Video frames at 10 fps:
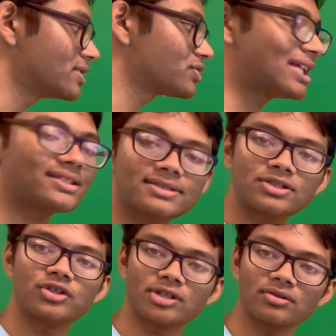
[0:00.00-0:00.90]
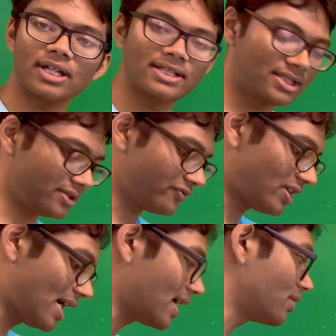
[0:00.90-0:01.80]
So that's the general idea of
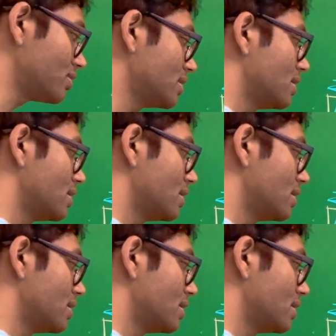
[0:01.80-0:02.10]
how